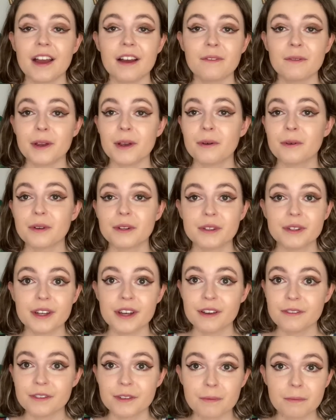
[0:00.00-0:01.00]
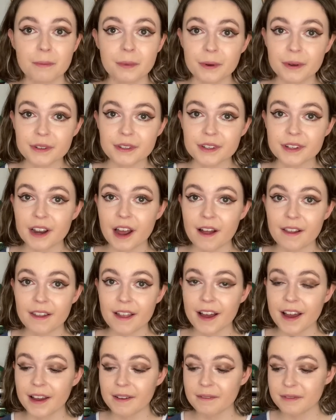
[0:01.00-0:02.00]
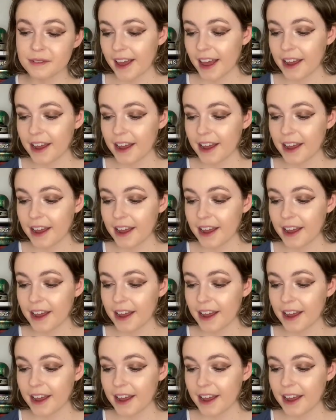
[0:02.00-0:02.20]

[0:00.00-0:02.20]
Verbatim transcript: we all deserve some books in our lives